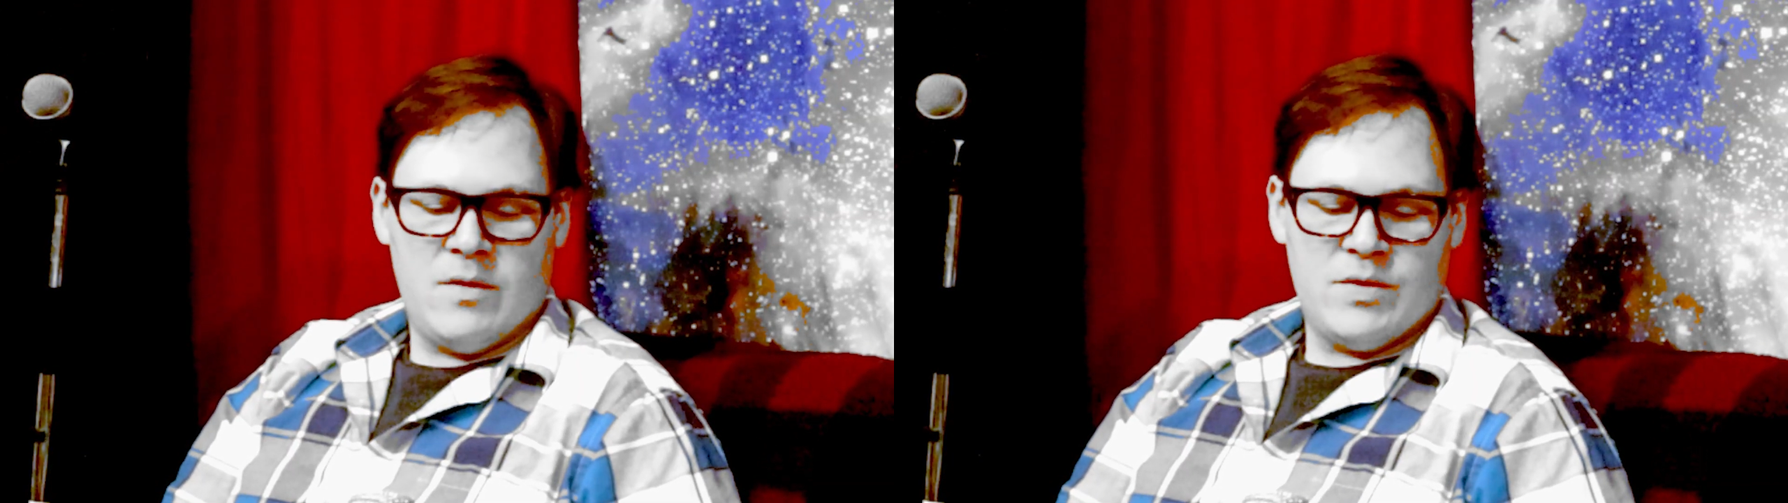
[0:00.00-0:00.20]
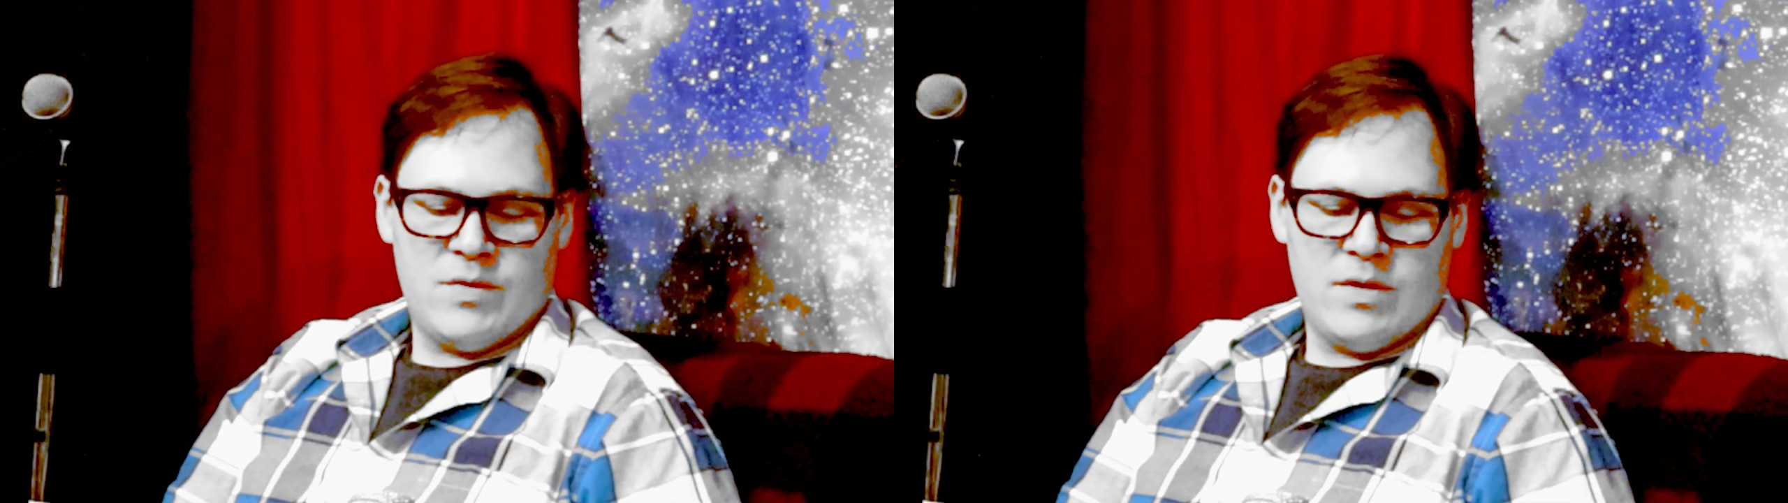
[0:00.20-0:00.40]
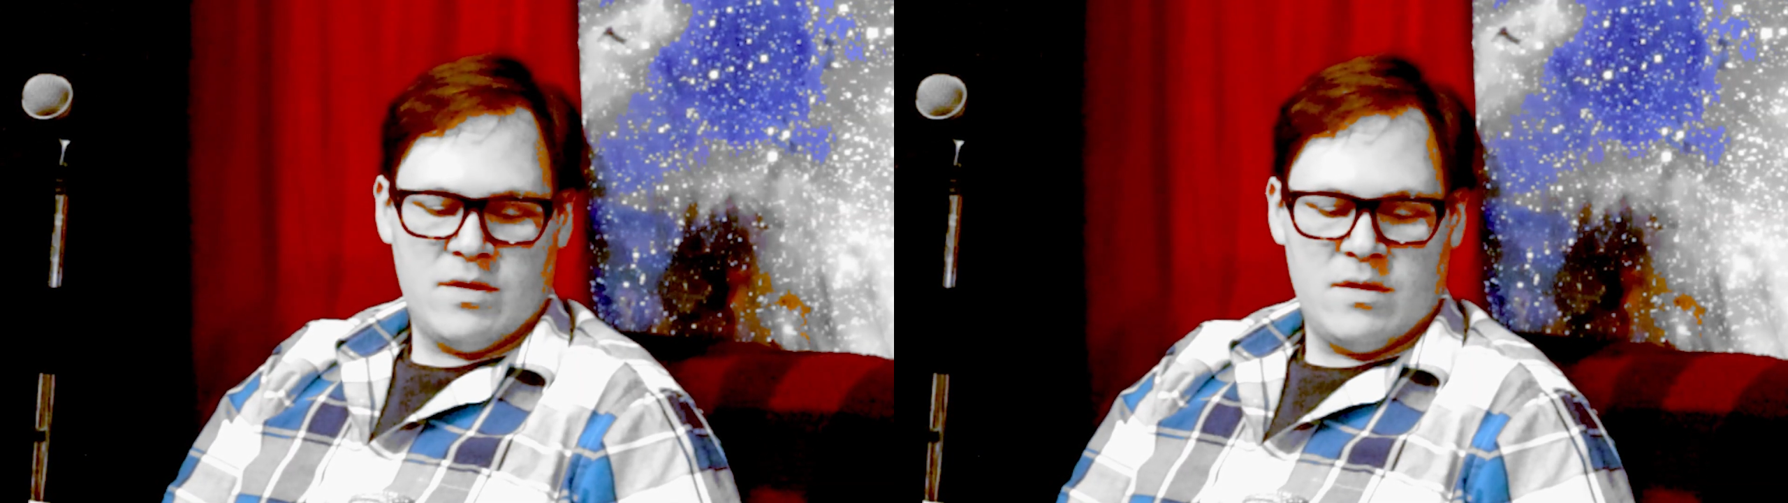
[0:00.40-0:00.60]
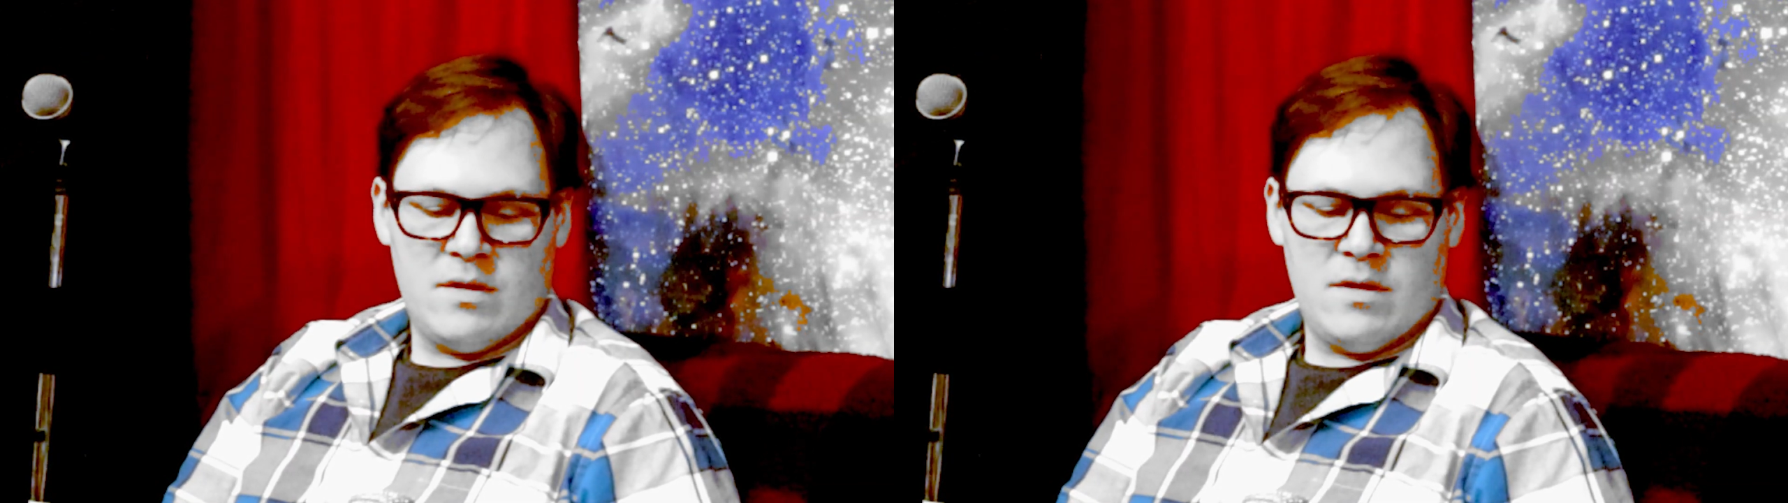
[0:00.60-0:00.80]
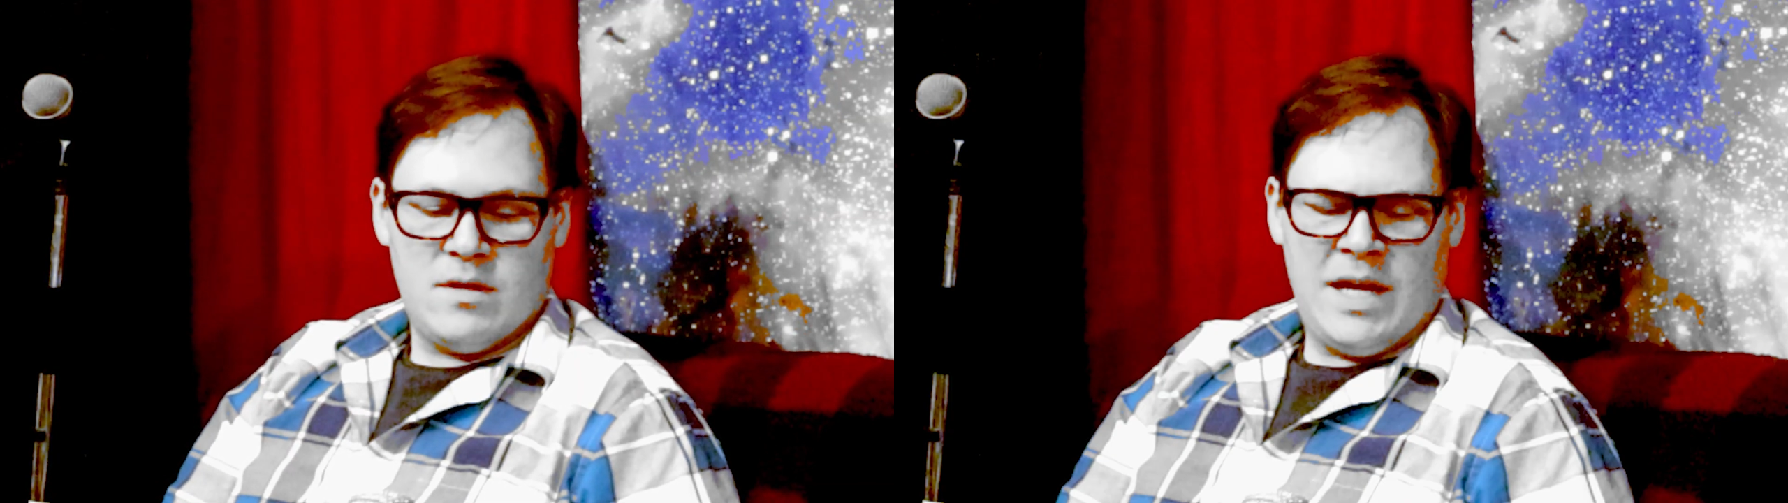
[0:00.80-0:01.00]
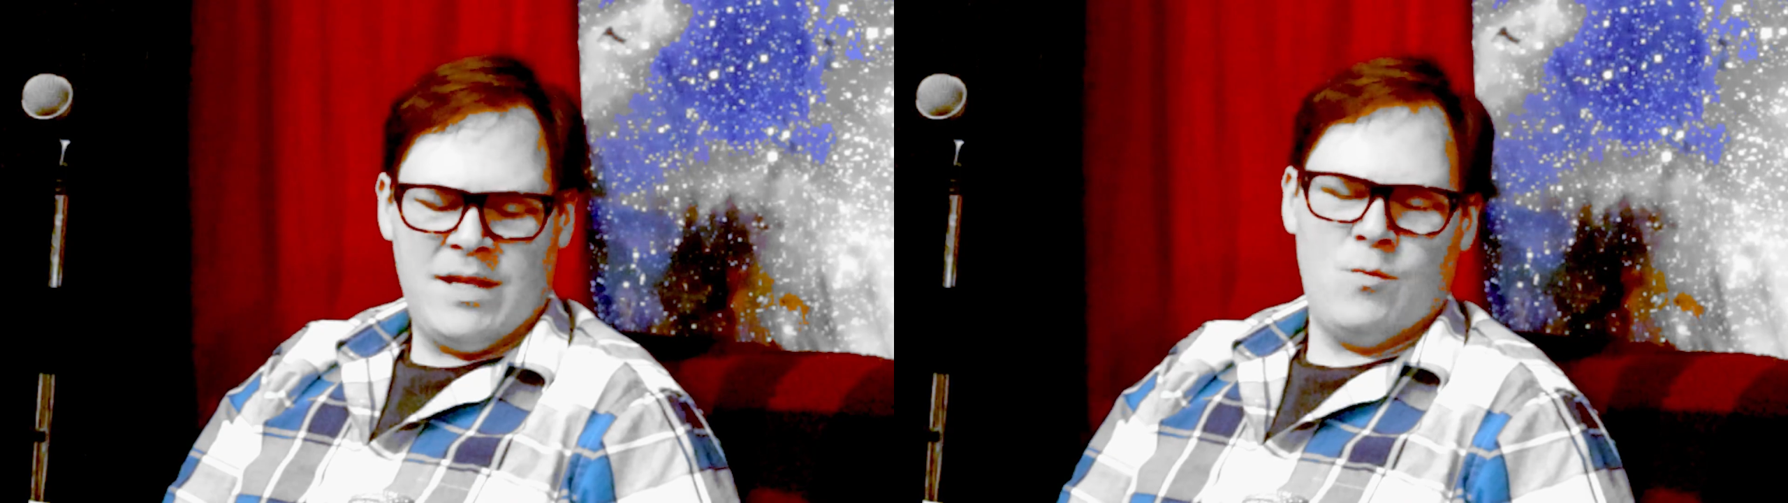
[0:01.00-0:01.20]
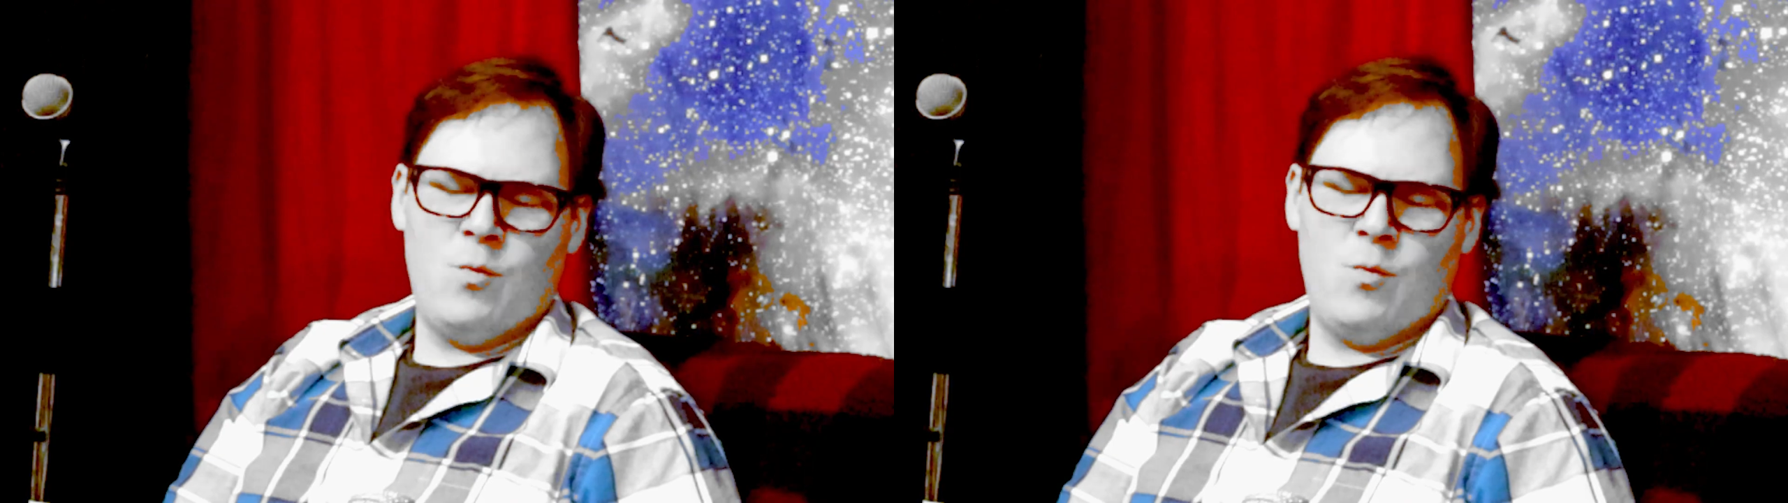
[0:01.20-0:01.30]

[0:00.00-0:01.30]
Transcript: it was really good. And